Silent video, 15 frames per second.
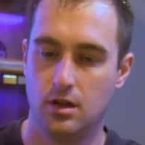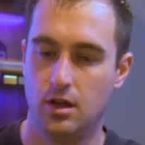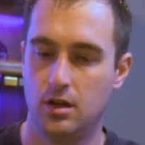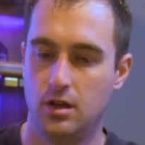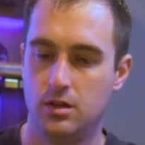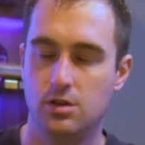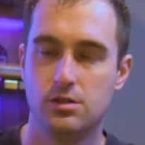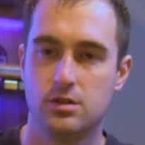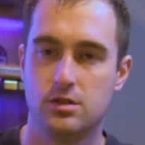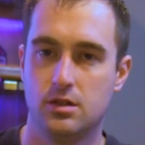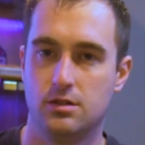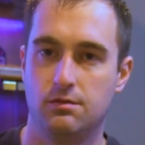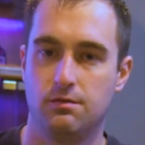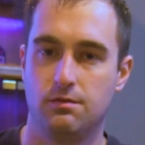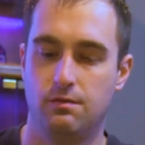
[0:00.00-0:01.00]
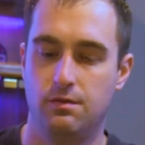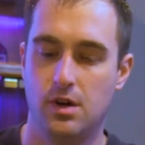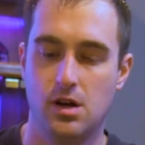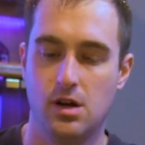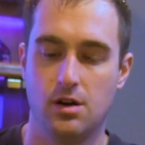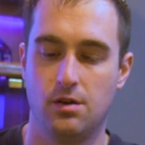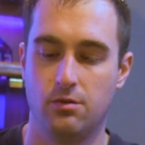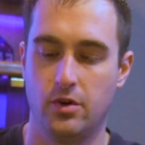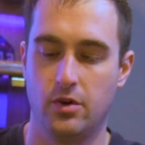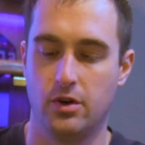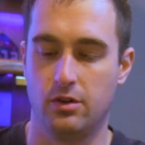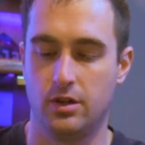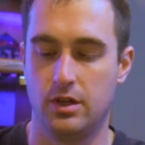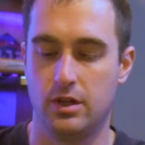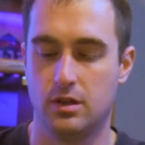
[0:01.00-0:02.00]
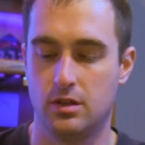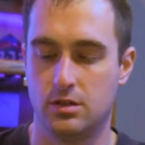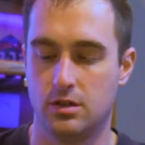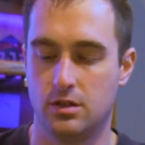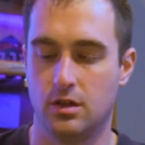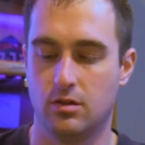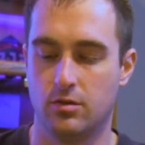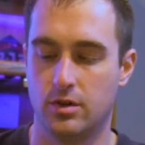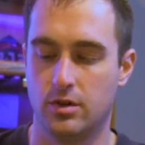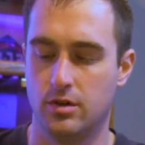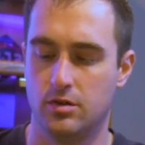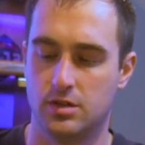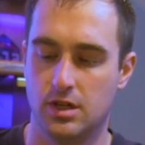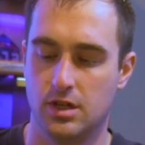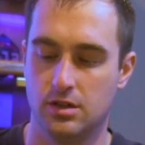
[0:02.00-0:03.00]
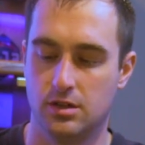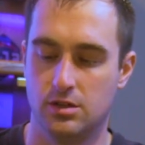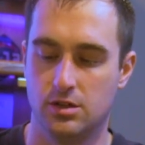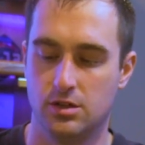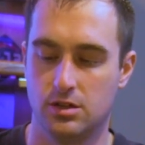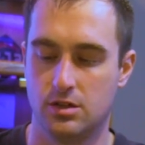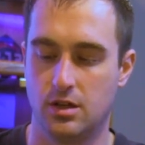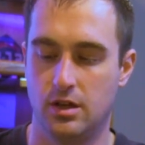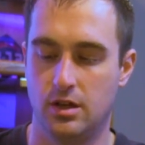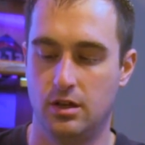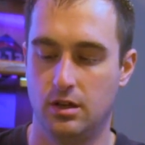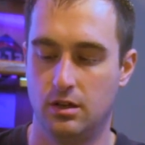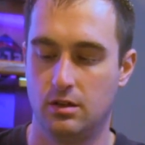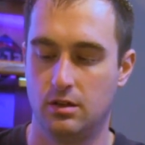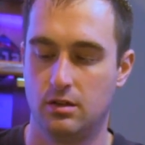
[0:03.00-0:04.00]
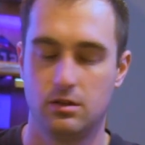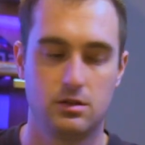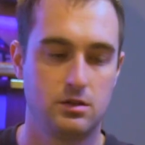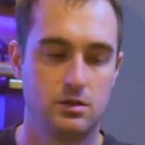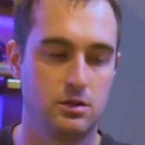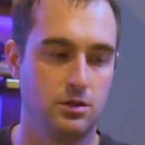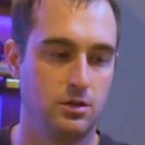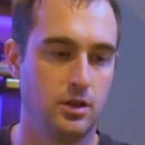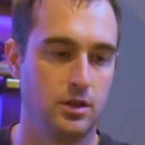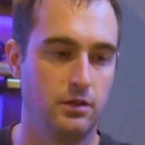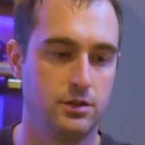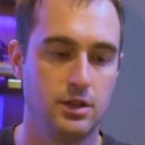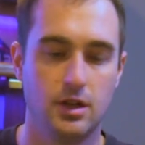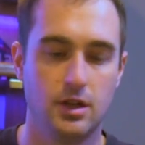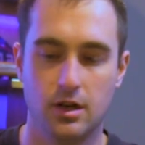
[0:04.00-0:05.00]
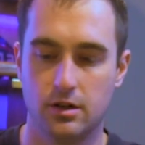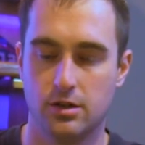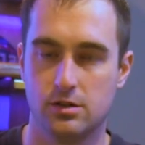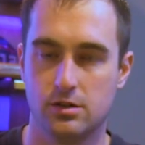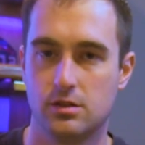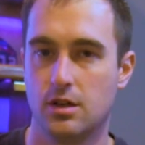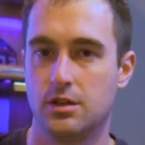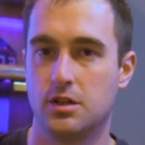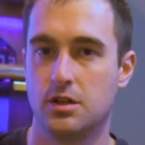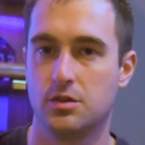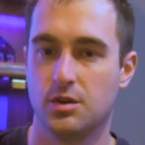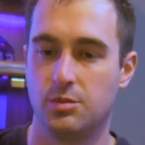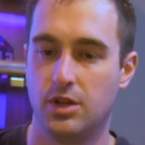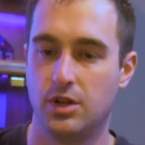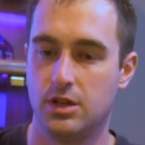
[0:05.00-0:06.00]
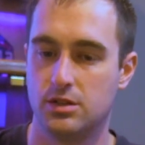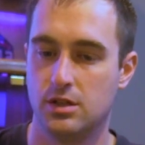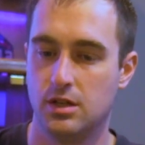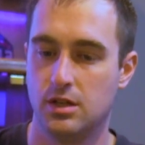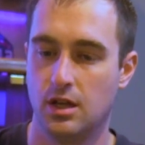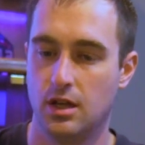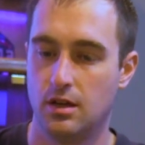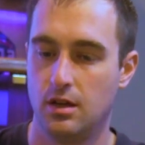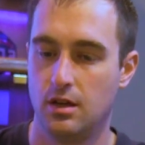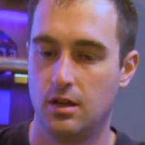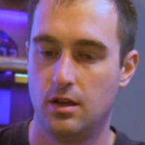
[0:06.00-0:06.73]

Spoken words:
I use this very rarely. It's another one of those things that just kind of still lives in there because nothing's replaced it yet.